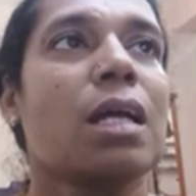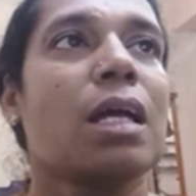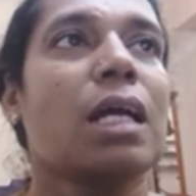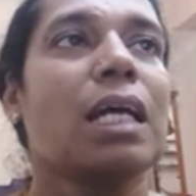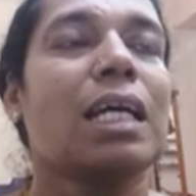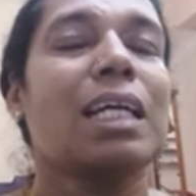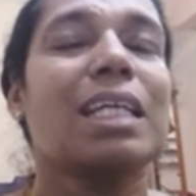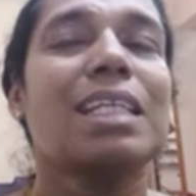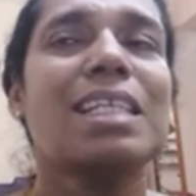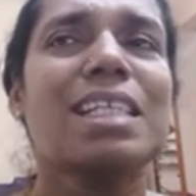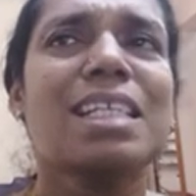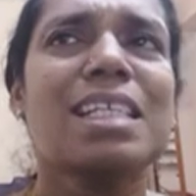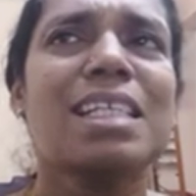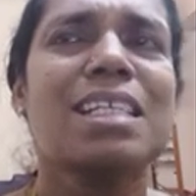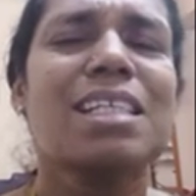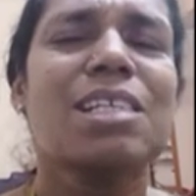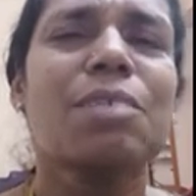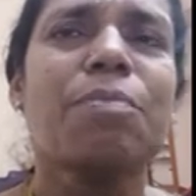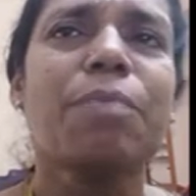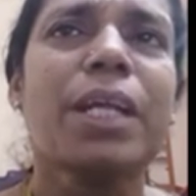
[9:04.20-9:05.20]
It is
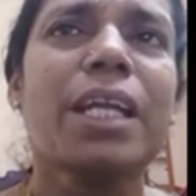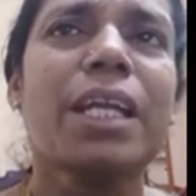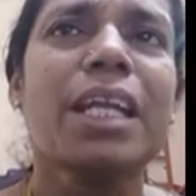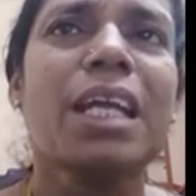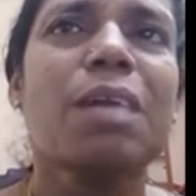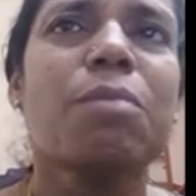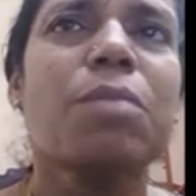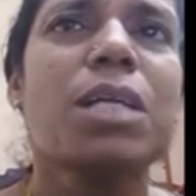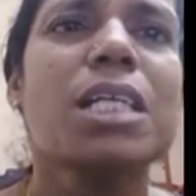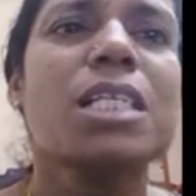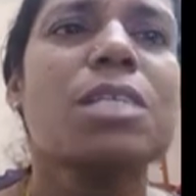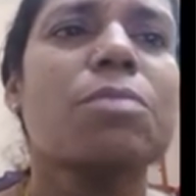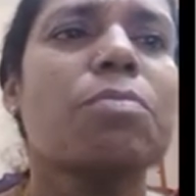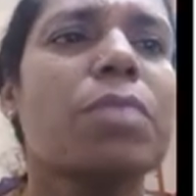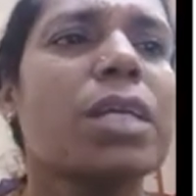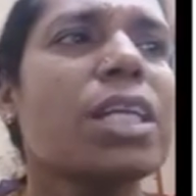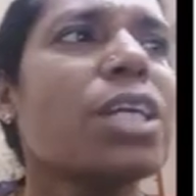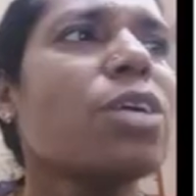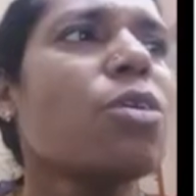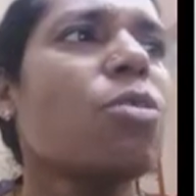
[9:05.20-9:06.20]
simply named as
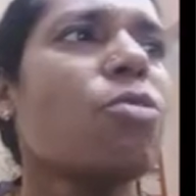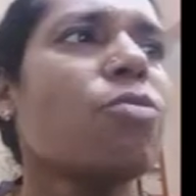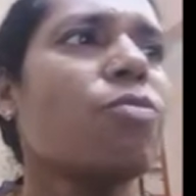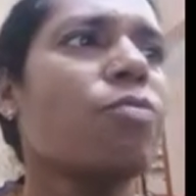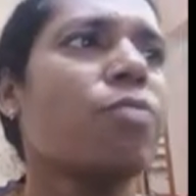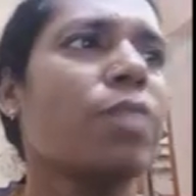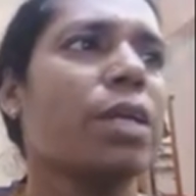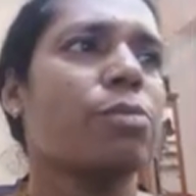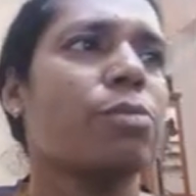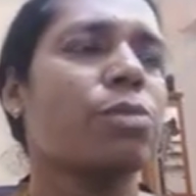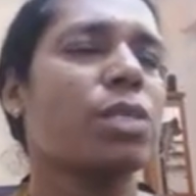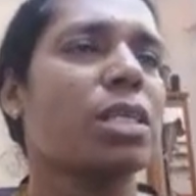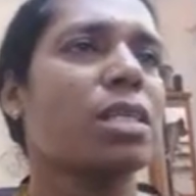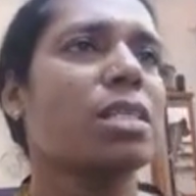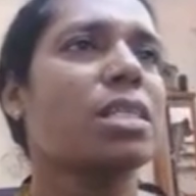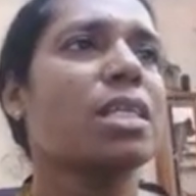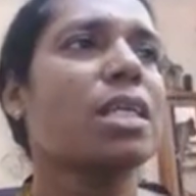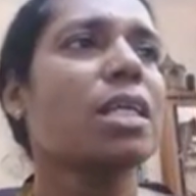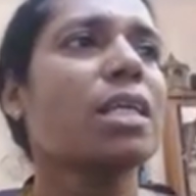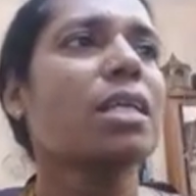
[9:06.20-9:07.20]
bending of waves.
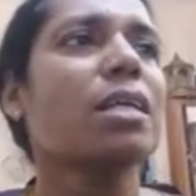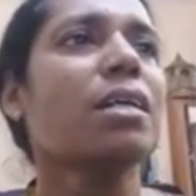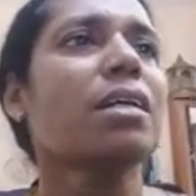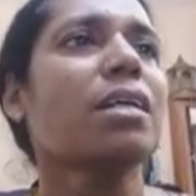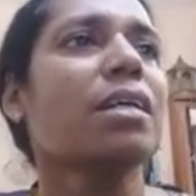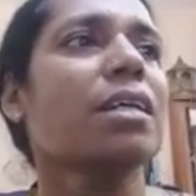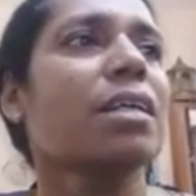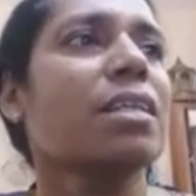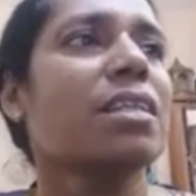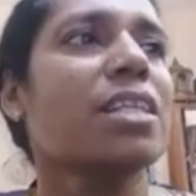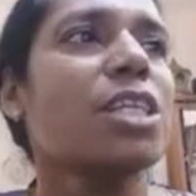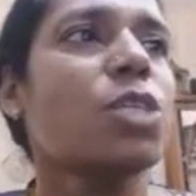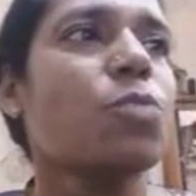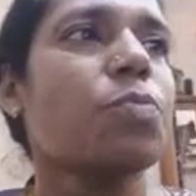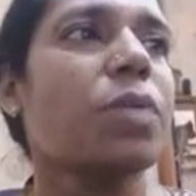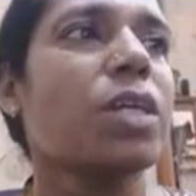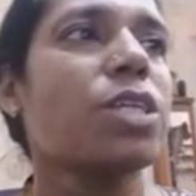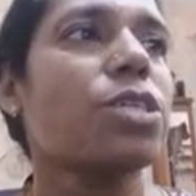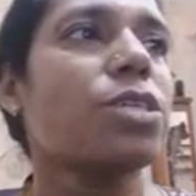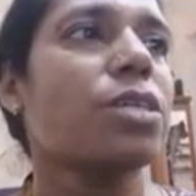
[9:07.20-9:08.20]
See here in this
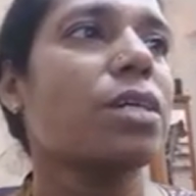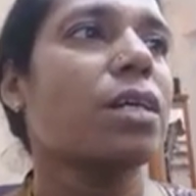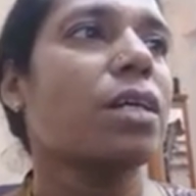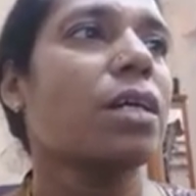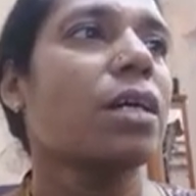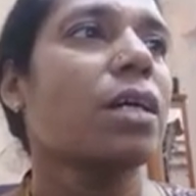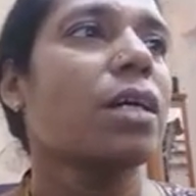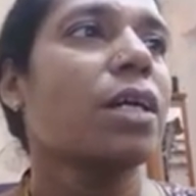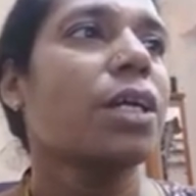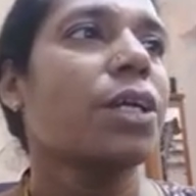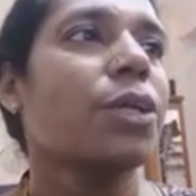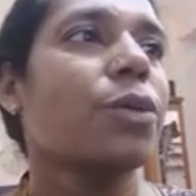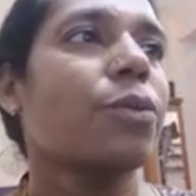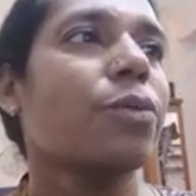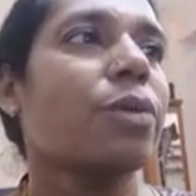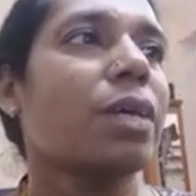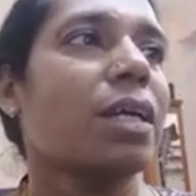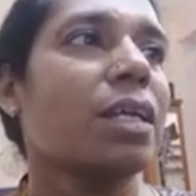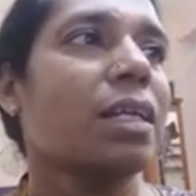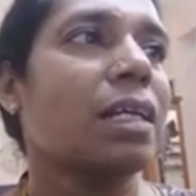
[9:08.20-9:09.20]
picture, you
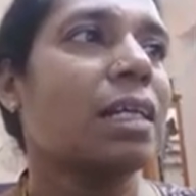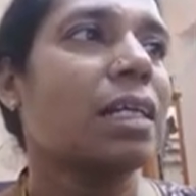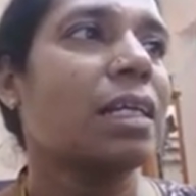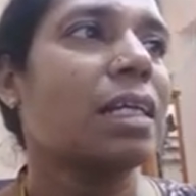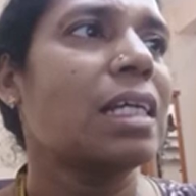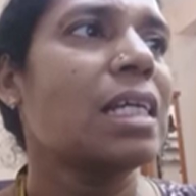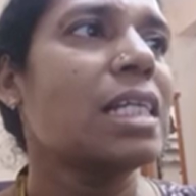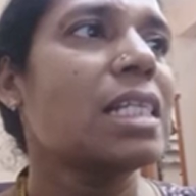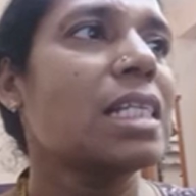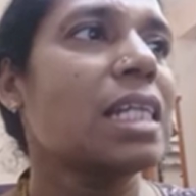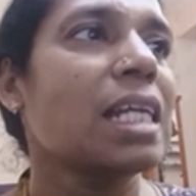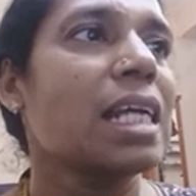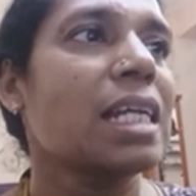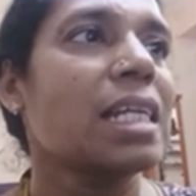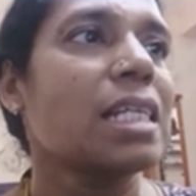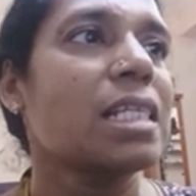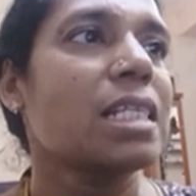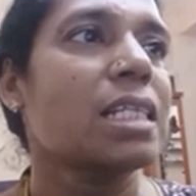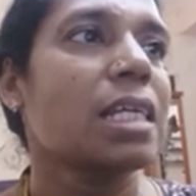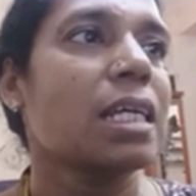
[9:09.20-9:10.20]
can easily
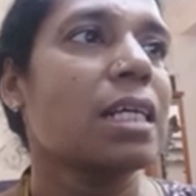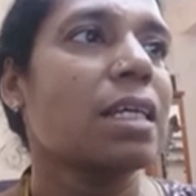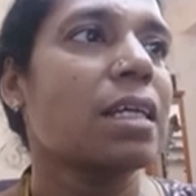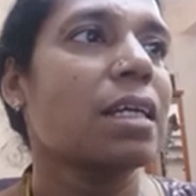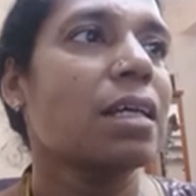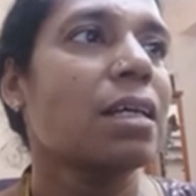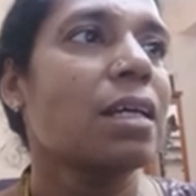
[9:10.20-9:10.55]
understand.